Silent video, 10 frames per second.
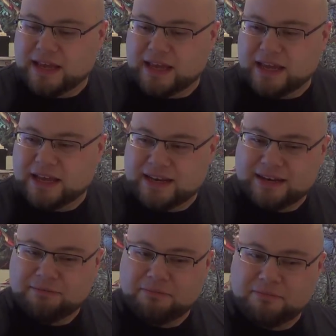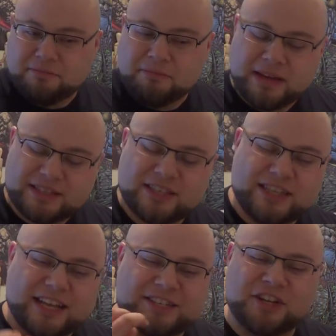It mixes
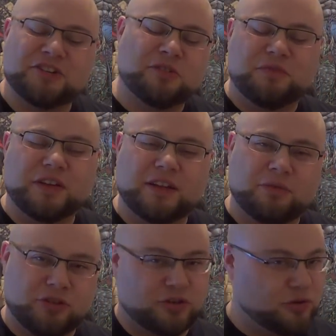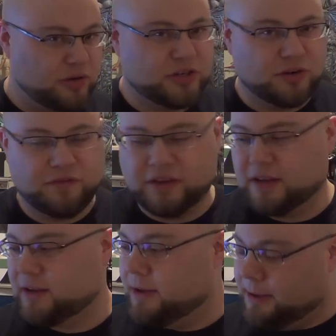that digital feeling with the traditional
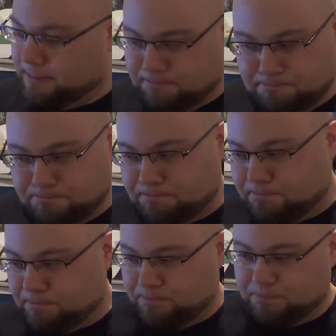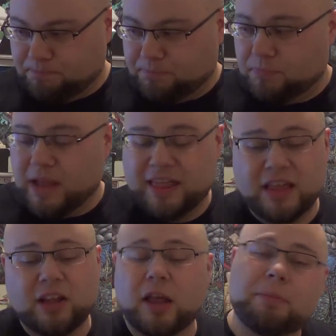feeling that I think a lot of